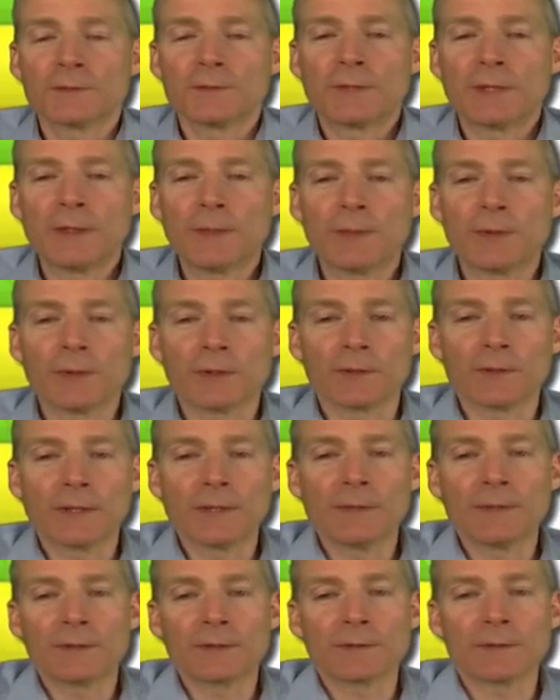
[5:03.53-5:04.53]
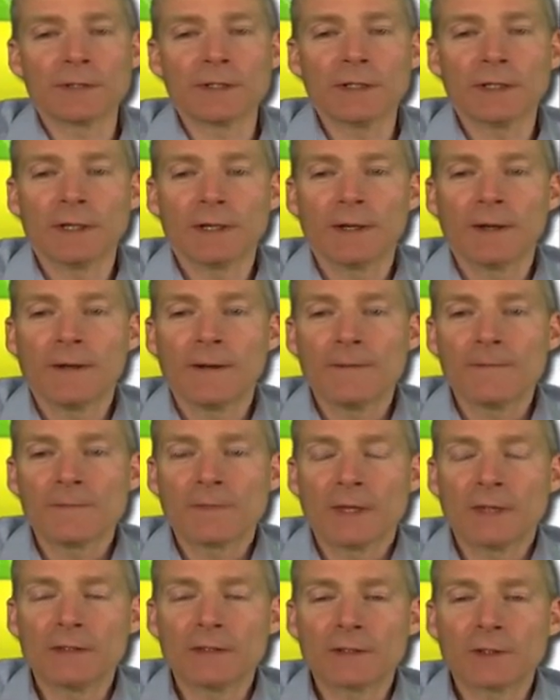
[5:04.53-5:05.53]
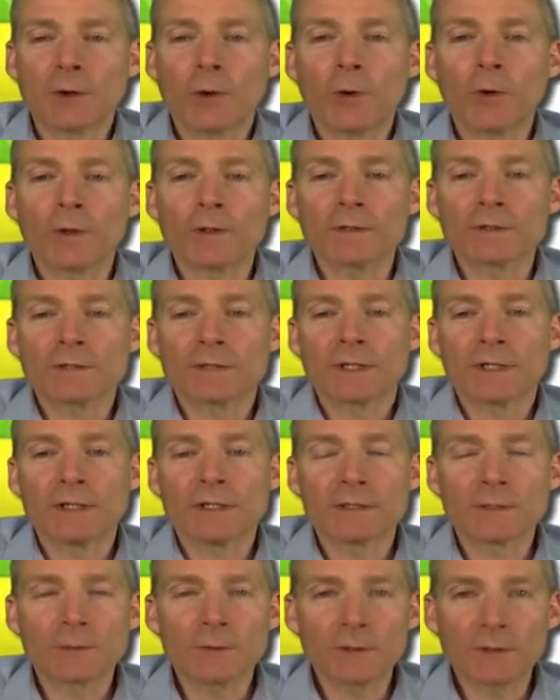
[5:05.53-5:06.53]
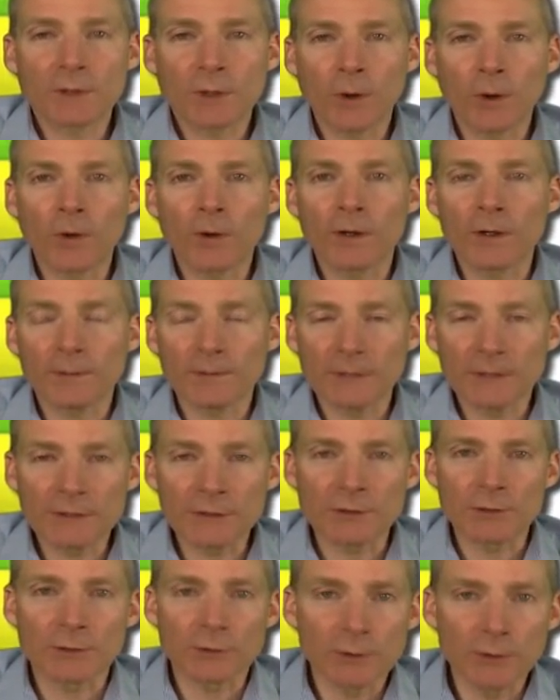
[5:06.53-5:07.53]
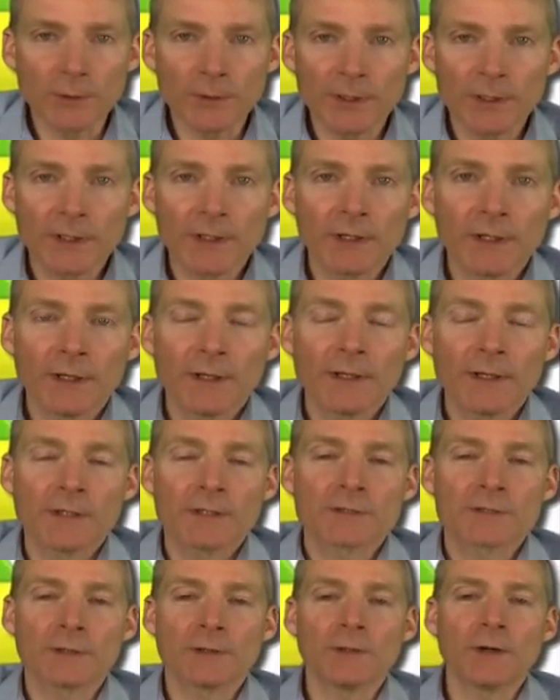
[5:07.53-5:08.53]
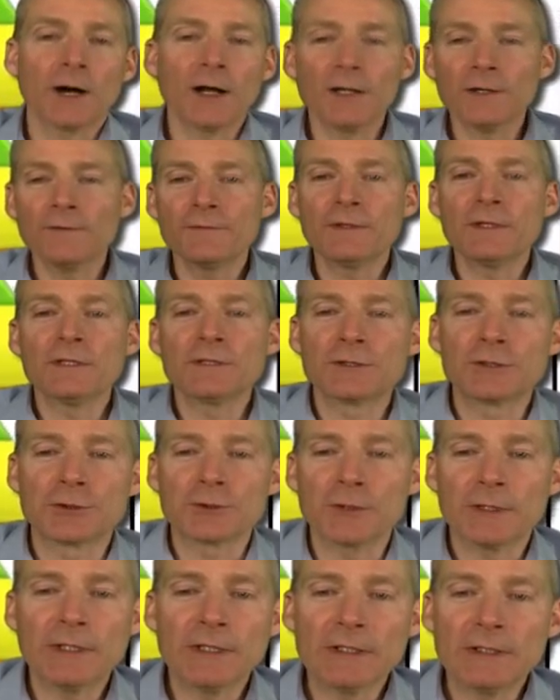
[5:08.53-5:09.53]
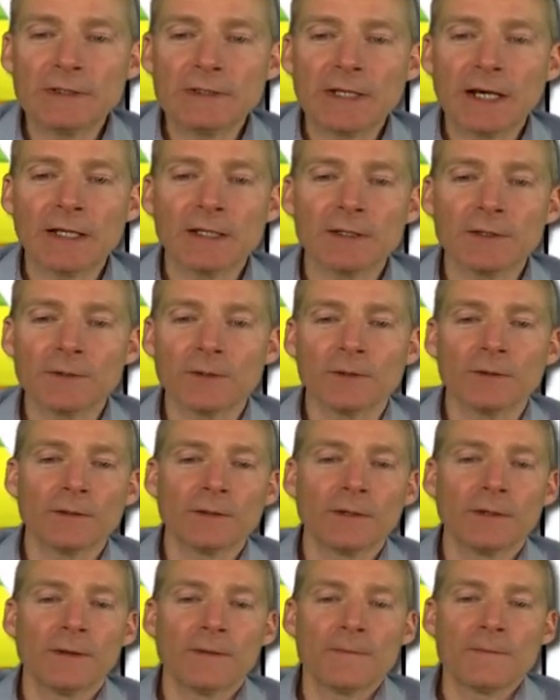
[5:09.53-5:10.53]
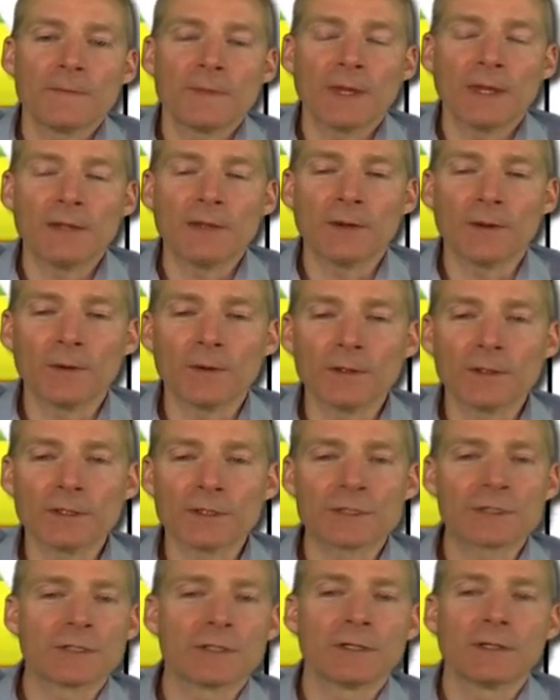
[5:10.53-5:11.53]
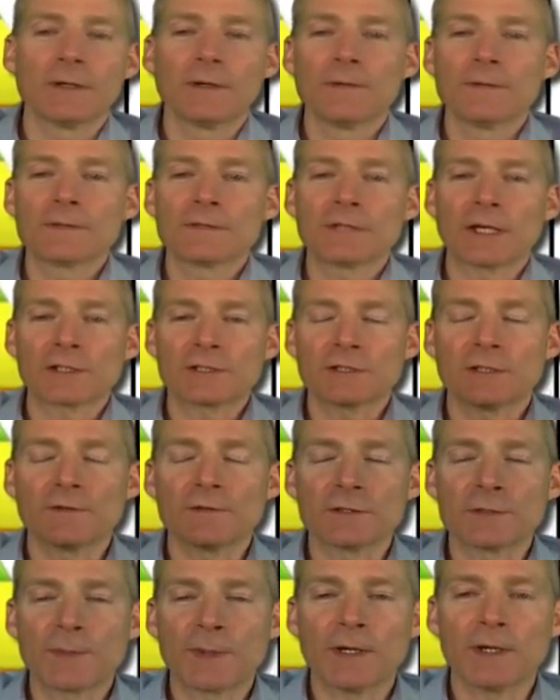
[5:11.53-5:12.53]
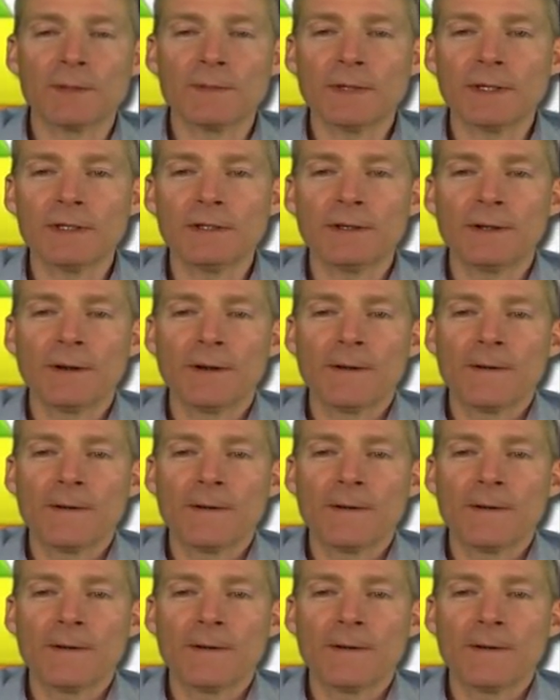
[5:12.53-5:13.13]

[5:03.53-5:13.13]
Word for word: of people or maybe three, and then cohort studies. The word cohort means group. So all of these green, yellow, and the orange section of this pyramid,